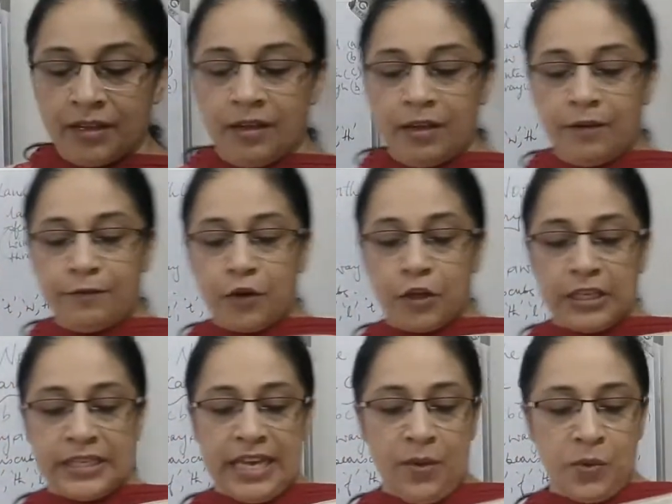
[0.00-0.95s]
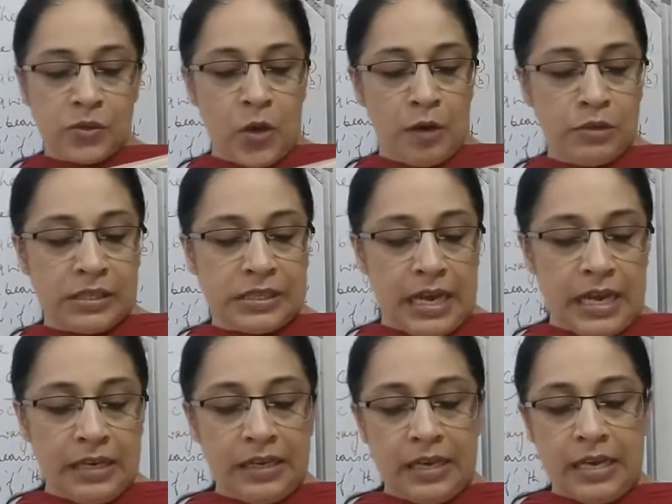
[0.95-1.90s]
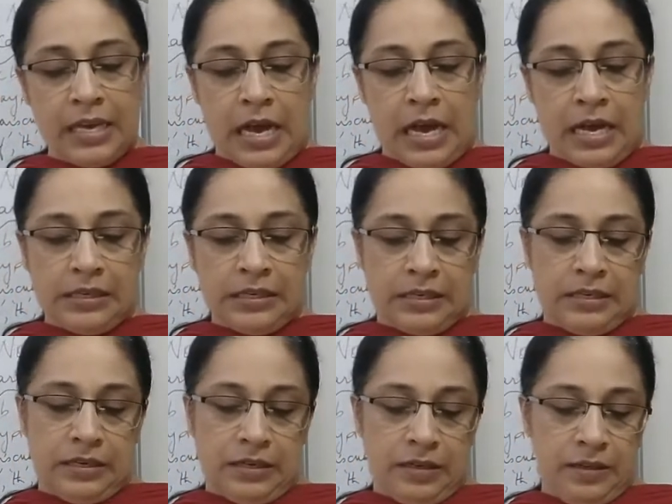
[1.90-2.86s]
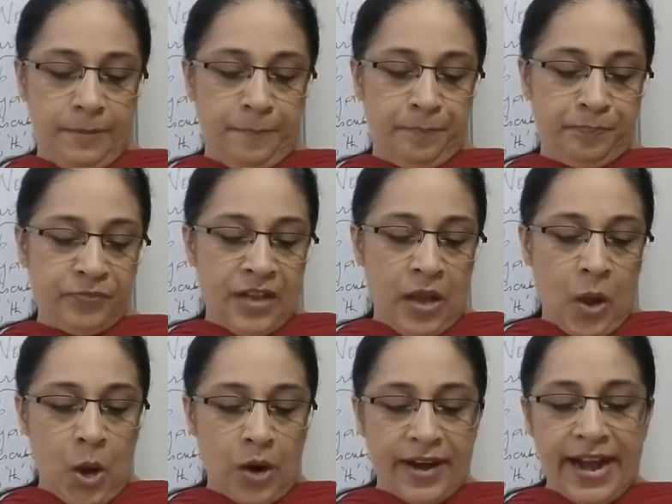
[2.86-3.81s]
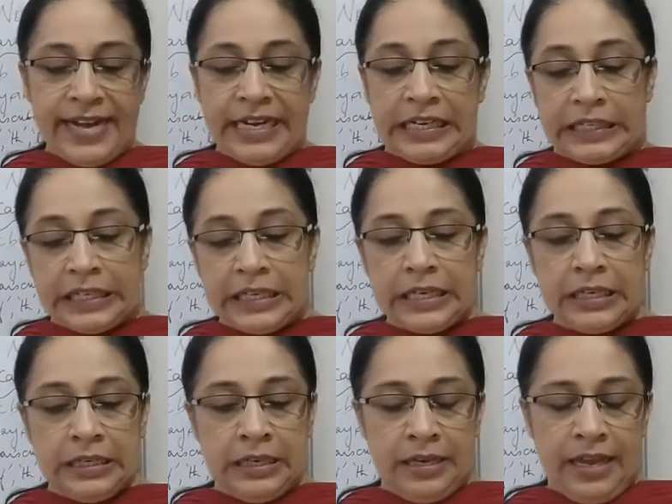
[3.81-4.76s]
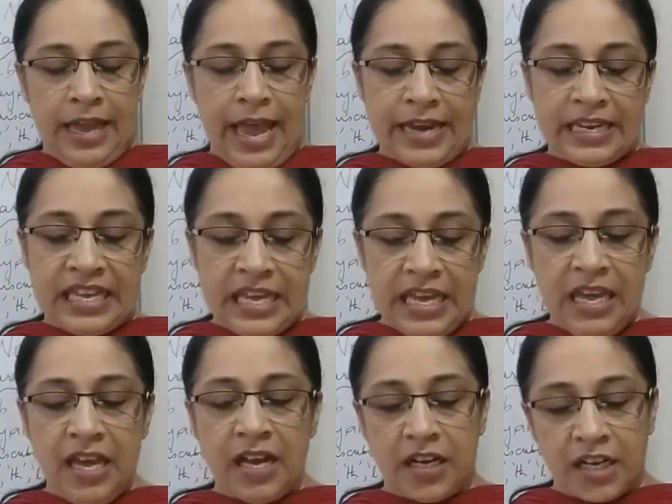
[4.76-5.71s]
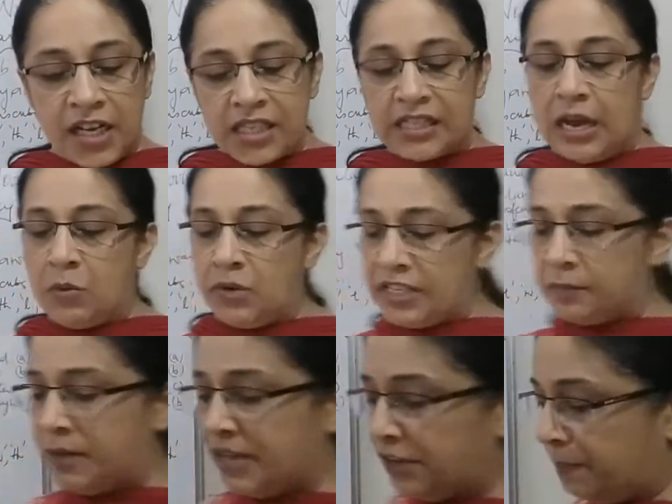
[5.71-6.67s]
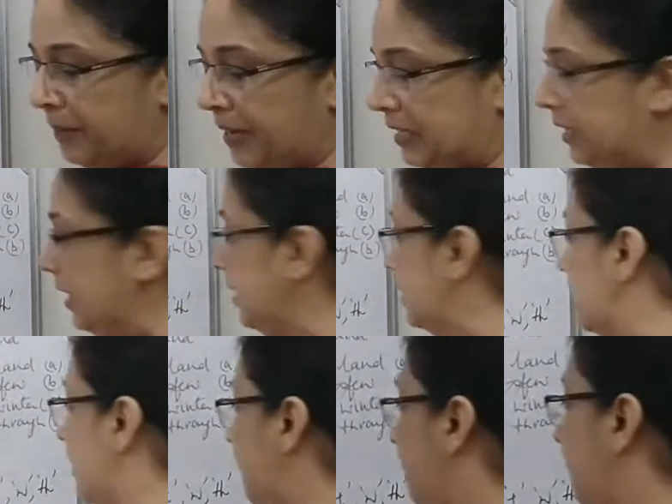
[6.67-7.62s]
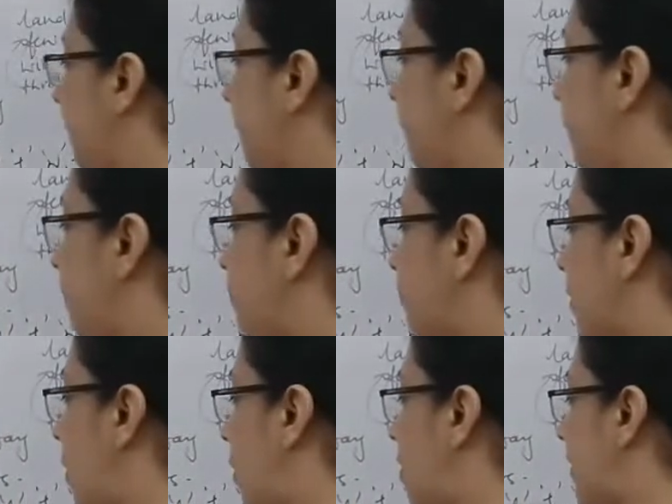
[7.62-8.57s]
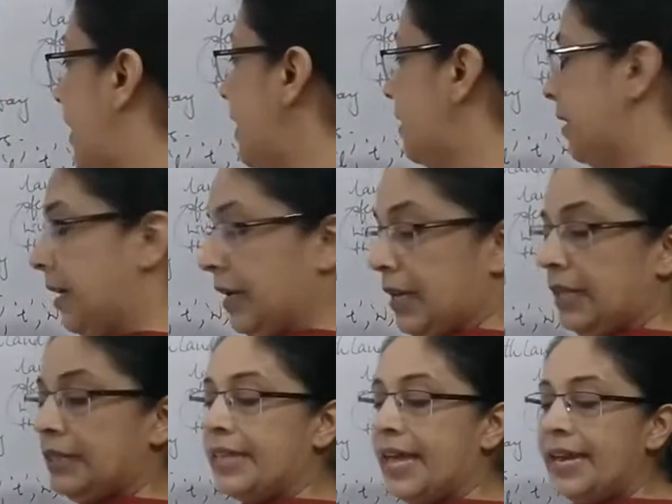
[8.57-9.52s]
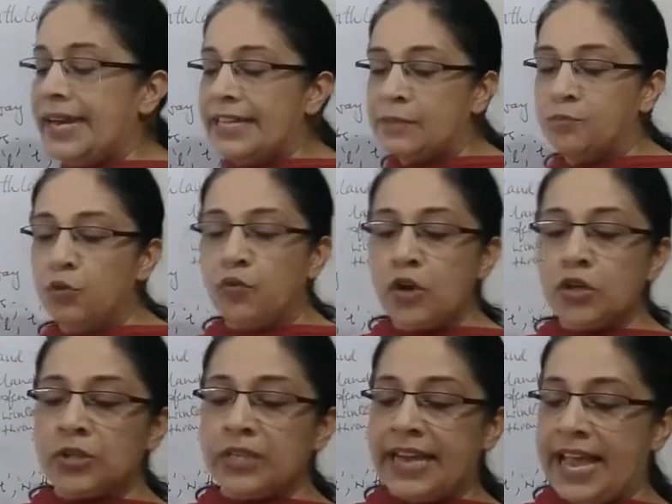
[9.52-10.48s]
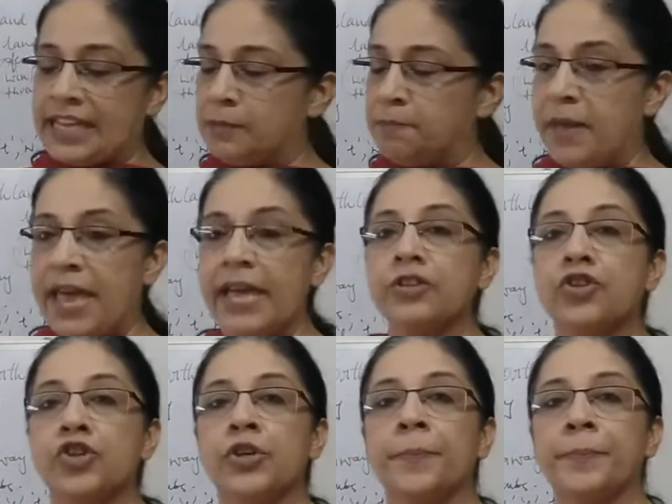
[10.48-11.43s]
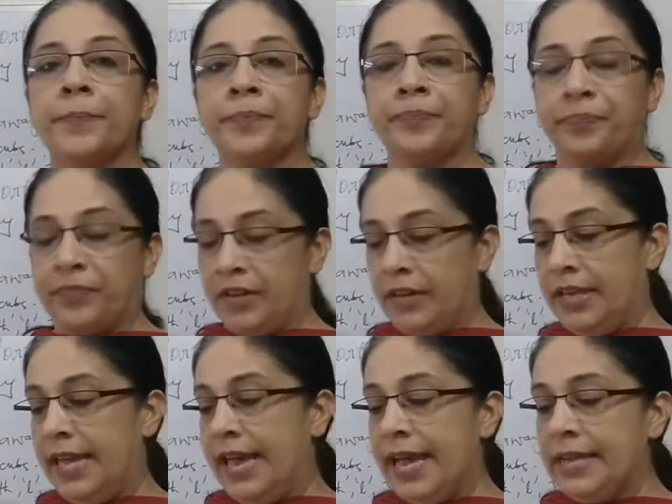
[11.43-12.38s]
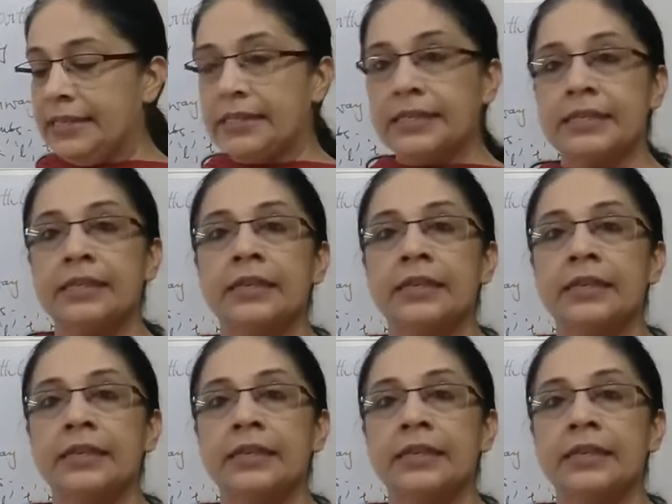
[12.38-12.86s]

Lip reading: For the day was almost done, he asked her. Alright, her and he, her sound is being repeated. Alright, then let's move on to the next page. Yes,